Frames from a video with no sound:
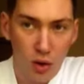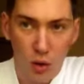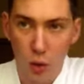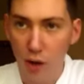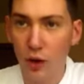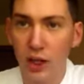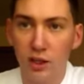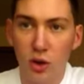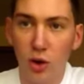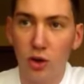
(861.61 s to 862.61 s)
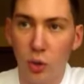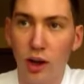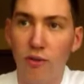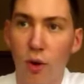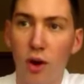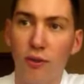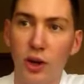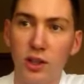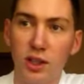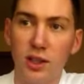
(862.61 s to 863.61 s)
whoever can score 24
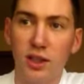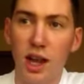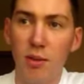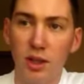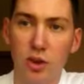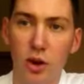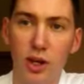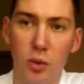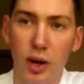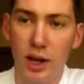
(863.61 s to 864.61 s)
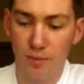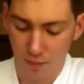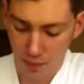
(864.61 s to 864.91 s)
first in this game is going to win it.